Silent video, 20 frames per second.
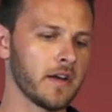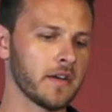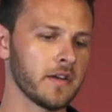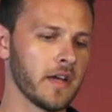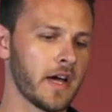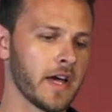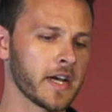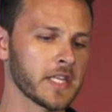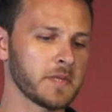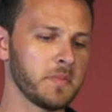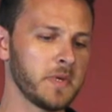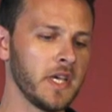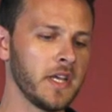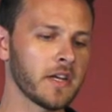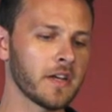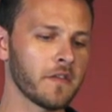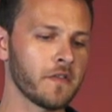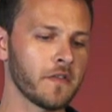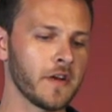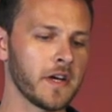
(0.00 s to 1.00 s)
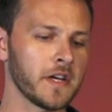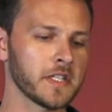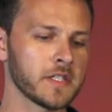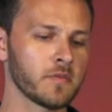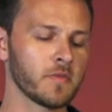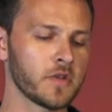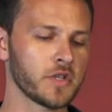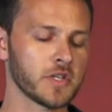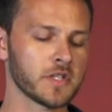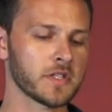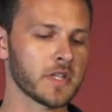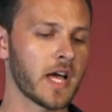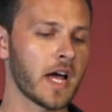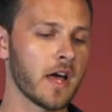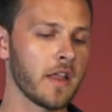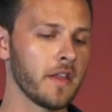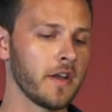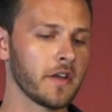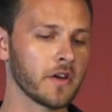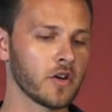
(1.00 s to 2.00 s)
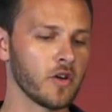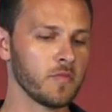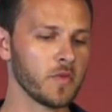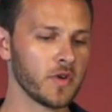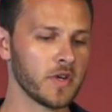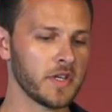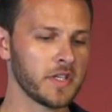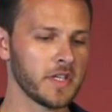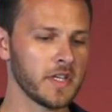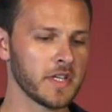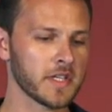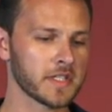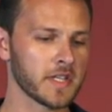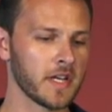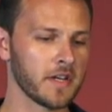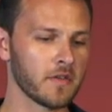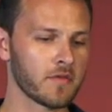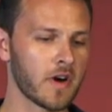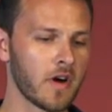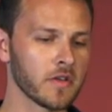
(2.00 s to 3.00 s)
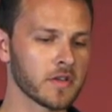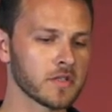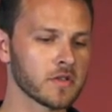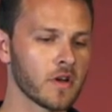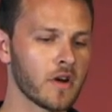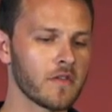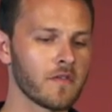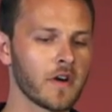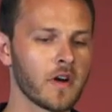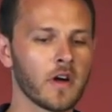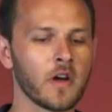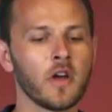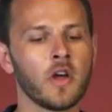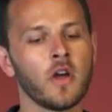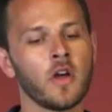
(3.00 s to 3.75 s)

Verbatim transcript: the IXP interface, which is either the communities and the route server,